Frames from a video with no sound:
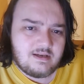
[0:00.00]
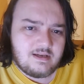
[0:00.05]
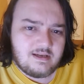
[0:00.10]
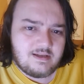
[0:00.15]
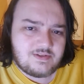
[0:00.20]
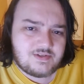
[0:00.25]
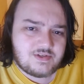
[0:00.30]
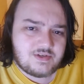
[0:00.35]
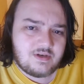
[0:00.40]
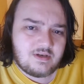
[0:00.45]

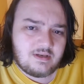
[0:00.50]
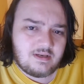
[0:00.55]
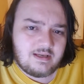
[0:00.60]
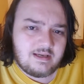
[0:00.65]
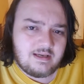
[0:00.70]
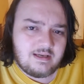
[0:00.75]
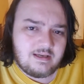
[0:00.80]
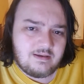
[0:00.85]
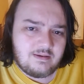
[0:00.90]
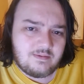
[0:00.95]
It
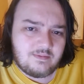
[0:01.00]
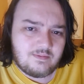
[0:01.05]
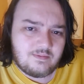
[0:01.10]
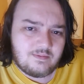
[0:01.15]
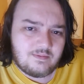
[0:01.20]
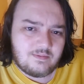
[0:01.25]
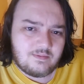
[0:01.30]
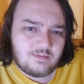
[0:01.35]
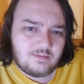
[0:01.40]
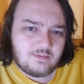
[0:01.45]
certainly
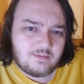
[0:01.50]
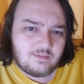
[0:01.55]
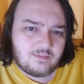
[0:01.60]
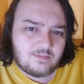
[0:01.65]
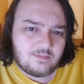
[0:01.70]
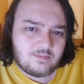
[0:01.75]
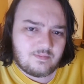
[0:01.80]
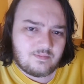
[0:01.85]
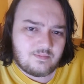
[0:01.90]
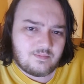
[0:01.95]

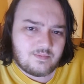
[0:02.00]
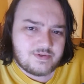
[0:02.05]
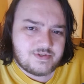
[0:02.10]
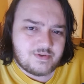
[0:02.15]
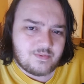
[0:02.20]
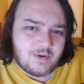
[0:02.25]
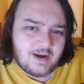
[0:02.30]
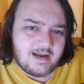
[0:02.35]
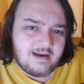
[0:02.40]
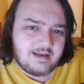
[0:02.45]
was
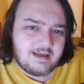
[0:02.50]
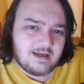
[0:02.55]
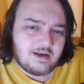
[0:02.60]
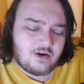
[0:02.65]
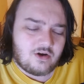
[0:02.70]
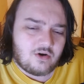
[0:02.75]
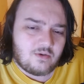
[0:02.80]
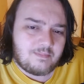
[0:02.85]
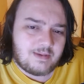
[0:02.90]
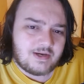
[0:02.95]
a way to get
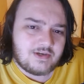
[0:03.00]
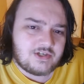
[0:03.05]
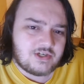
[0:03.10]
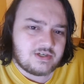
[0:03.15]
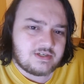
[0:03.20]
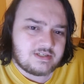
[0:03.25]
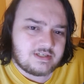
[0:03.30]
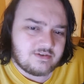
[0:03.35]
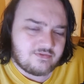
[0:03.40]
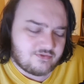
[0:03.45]
a whole bunch
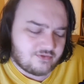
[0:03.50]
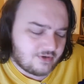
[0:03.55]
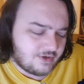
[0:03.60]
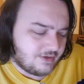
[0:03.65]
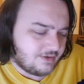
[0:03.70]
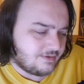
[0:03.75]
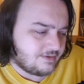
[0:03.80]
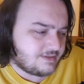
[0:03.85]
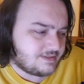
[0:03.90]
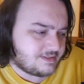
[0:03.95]
of
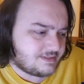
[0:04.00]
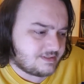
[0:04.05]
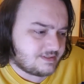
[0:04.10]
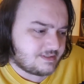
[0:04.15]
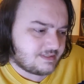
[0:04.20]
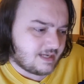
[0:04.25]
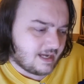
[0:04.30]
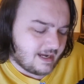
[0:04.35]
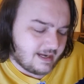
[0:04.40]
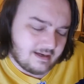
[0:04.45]
different
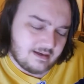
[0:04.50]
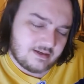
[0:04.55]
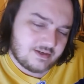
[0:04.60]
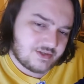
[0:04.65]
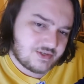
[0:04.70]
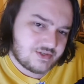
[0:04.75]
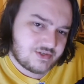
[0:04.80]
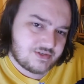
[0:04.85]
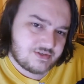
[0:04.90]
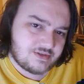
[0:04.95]

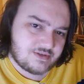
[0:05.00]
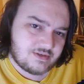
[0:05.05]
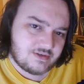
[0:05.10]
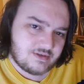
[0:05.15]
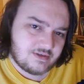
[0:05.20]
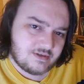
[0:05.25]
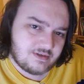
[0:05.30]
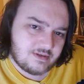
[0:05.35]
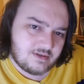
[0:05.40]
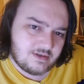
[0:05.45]
takes
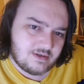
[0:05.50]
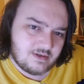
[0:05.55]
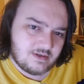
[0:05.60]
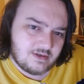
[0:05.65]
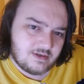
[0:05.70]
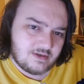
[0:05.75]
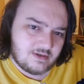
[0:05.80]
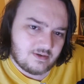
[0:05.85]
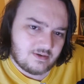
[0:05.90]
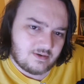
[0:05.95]

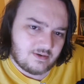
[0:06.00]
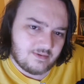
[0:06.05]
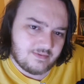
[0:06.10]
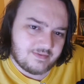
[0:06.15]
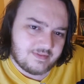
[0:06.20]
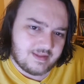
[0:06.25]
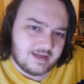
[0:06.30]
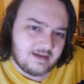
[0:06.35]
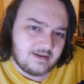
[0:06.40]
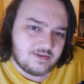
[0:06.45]

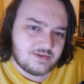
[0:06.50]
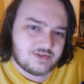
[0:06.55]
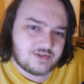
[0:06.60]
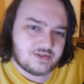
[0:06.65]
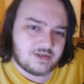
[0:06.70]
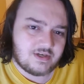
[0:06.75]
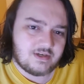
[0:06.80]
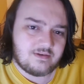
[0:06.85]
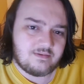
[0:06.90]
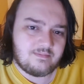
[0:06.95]
on things
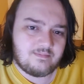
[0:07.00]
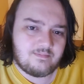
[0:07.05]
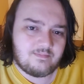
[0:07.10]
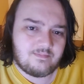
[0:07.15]
that,